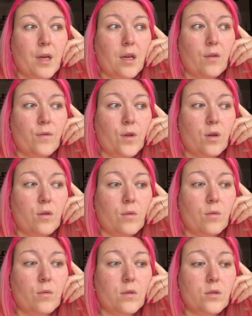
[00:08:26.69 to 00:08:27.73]
If
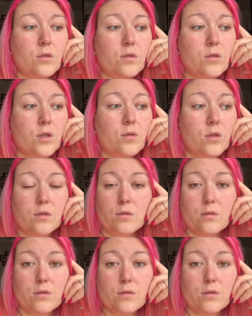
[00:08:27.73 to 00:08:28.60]
you do not